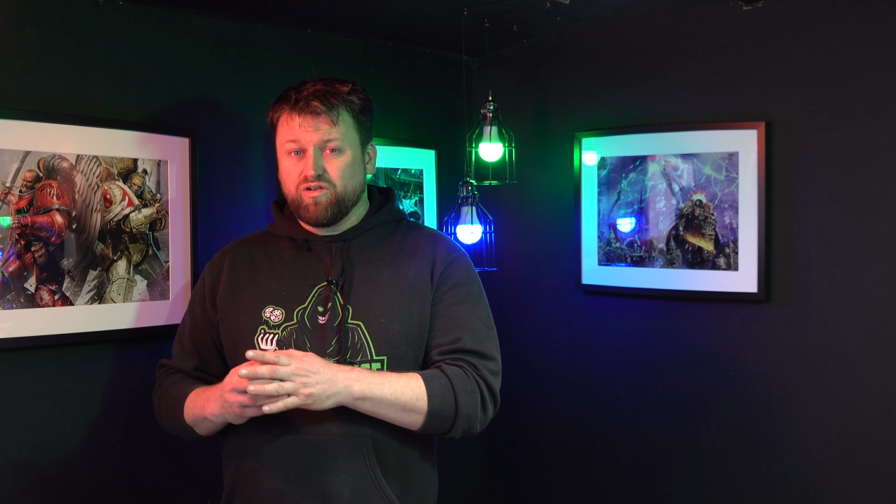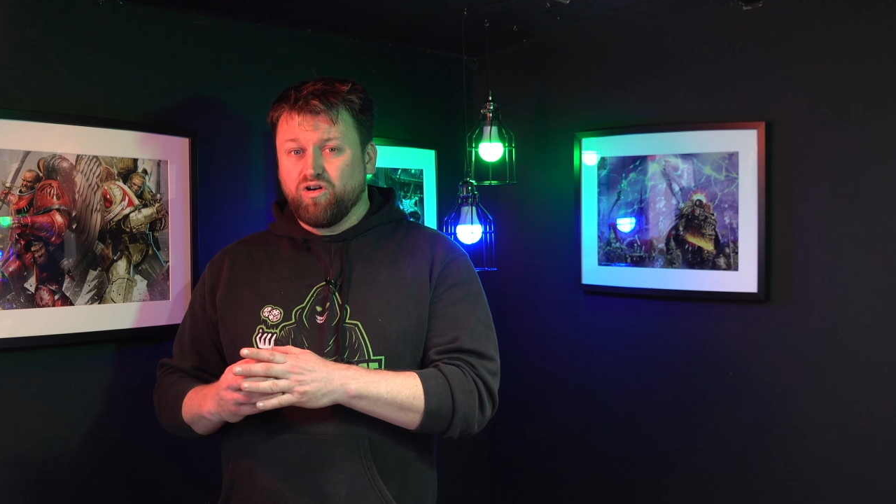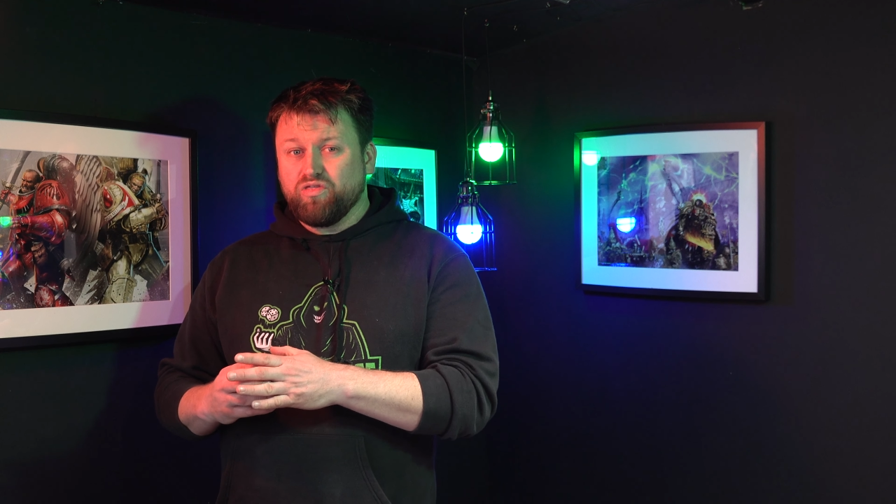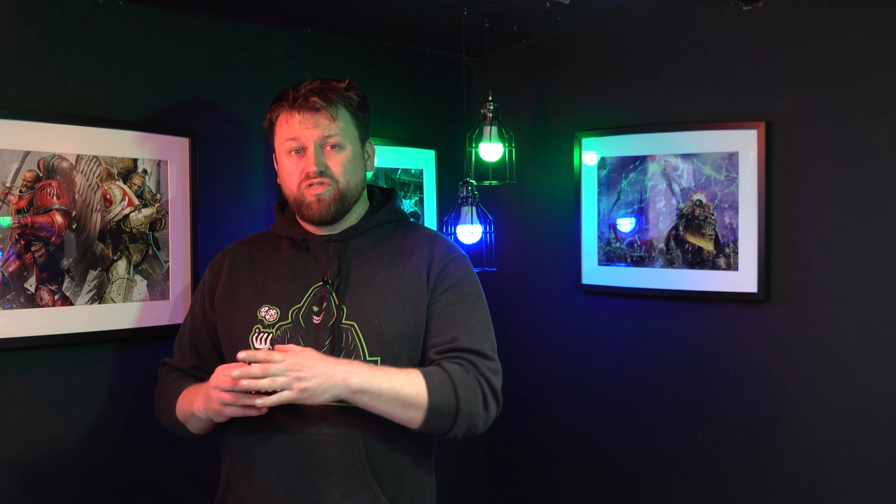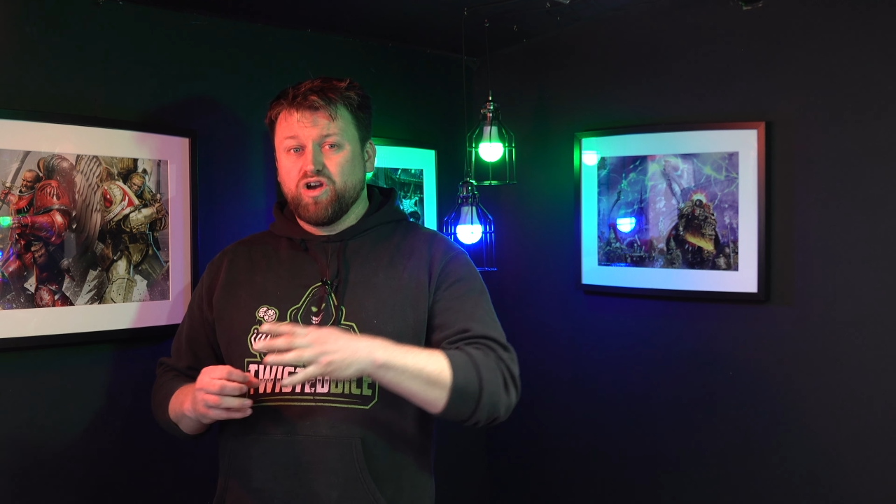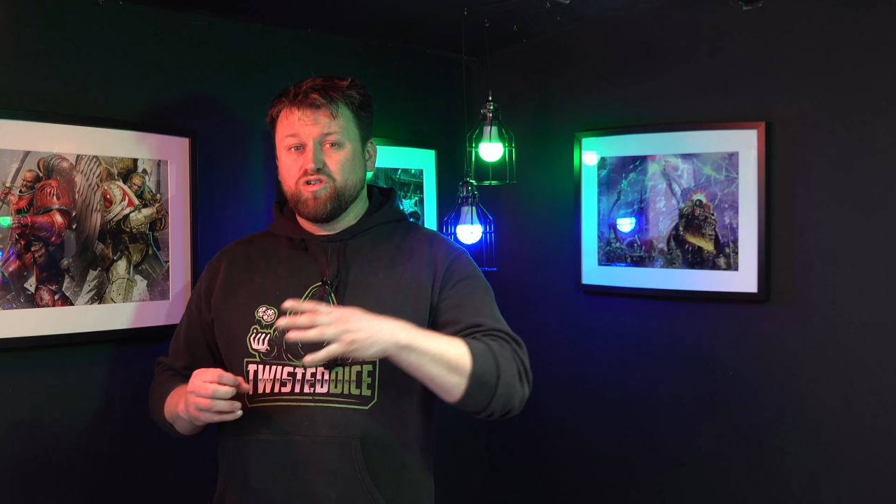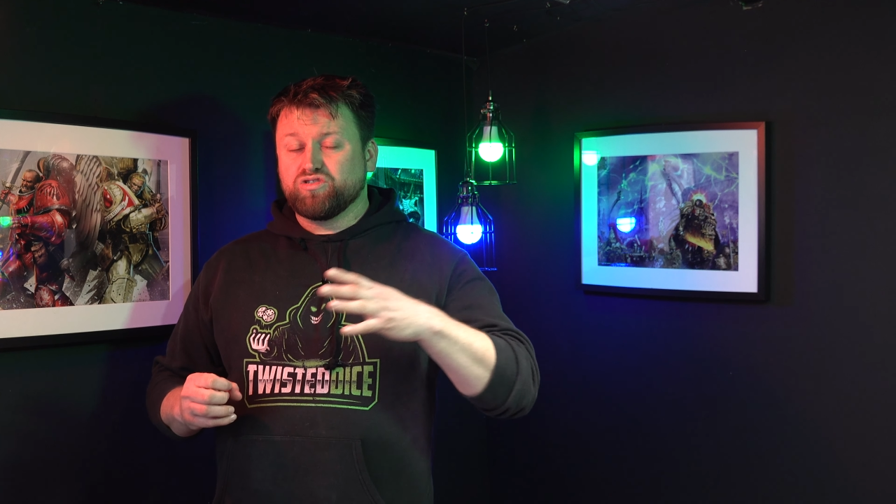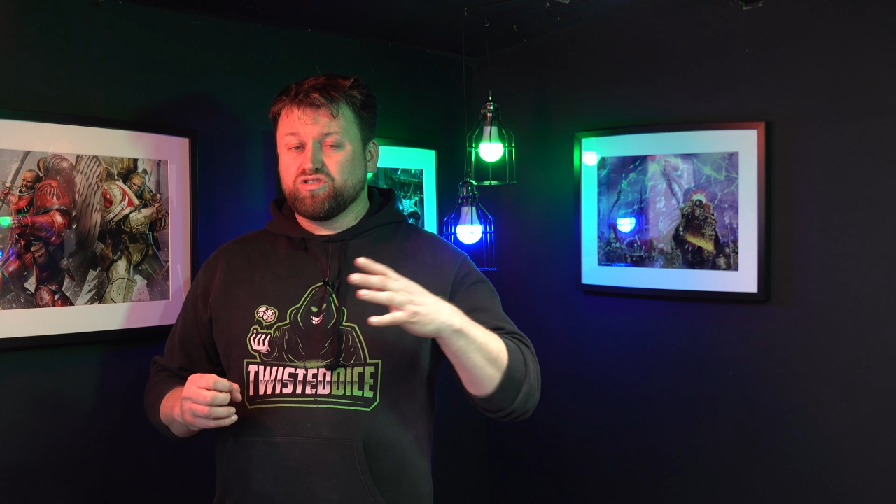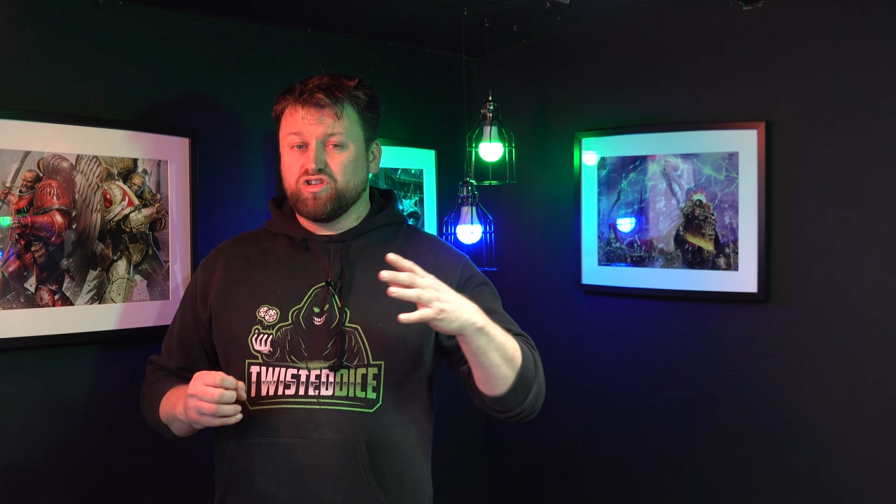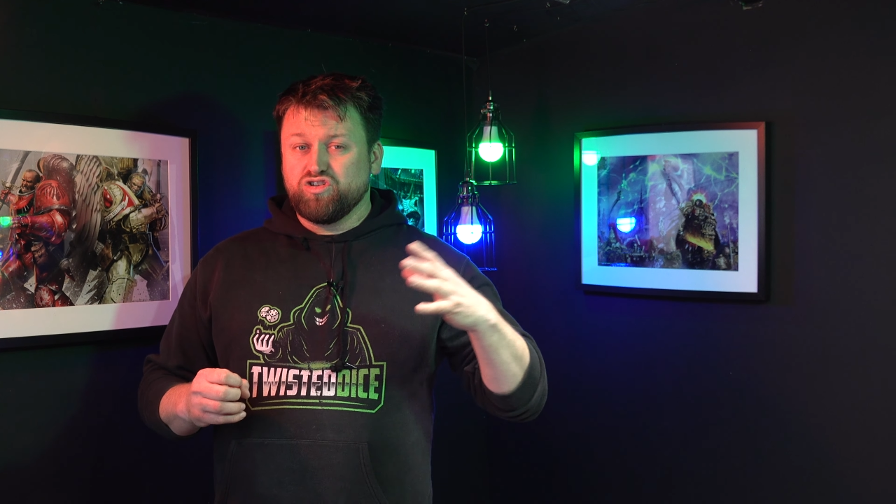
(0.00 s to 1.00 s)
not
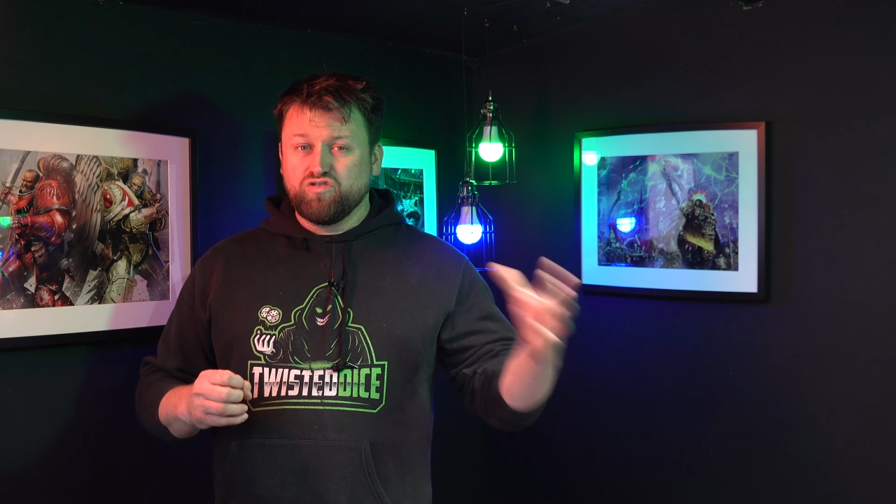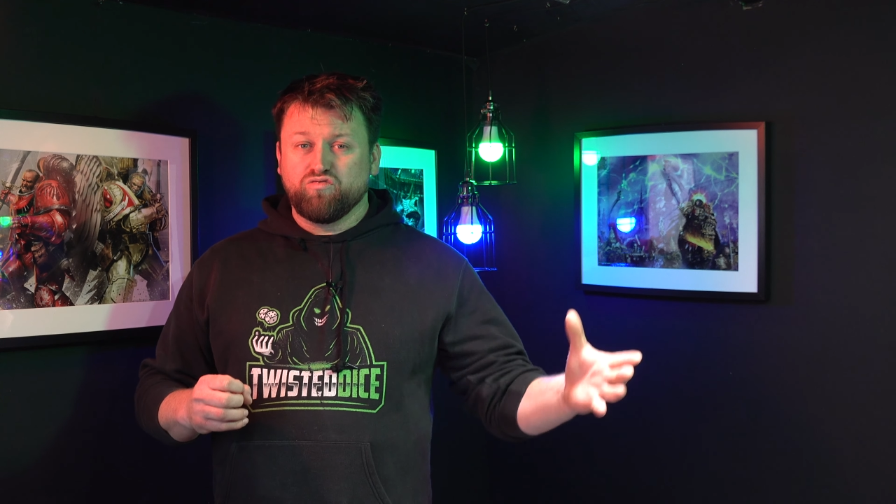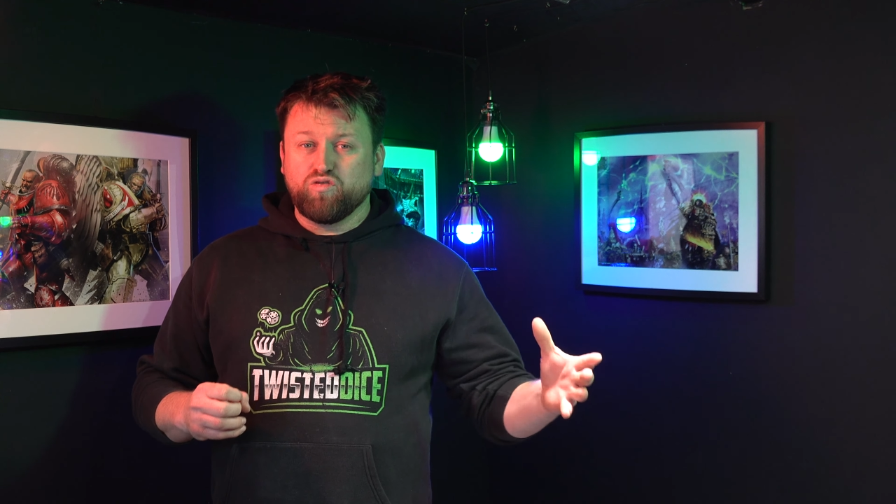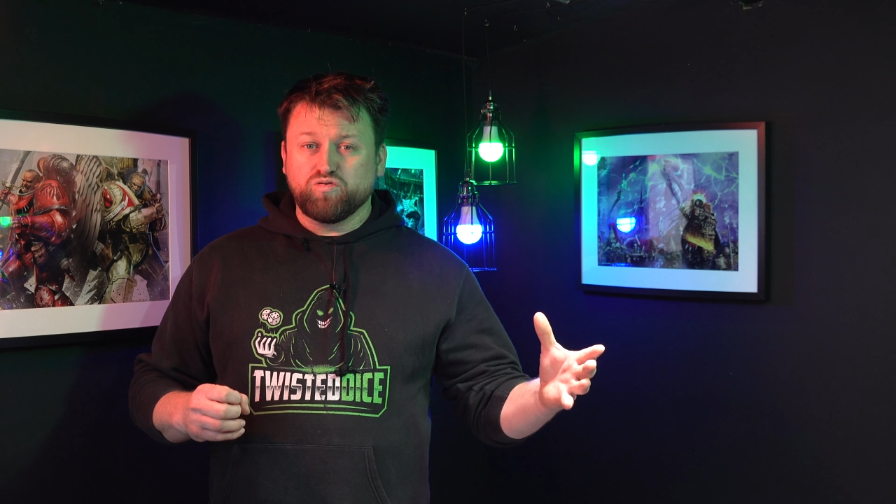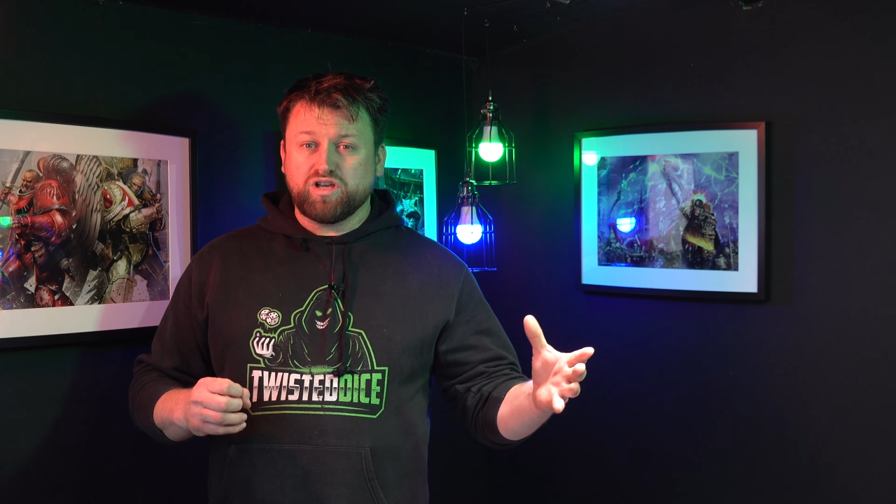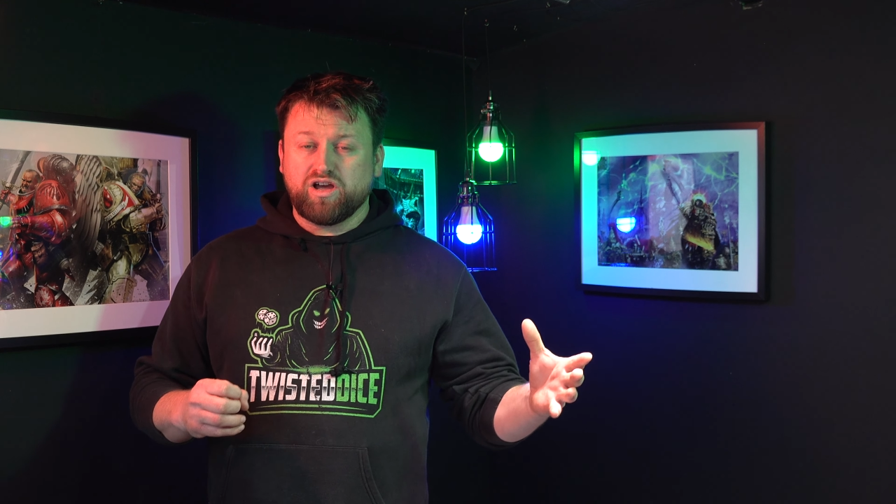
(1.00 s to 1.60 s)
the new rules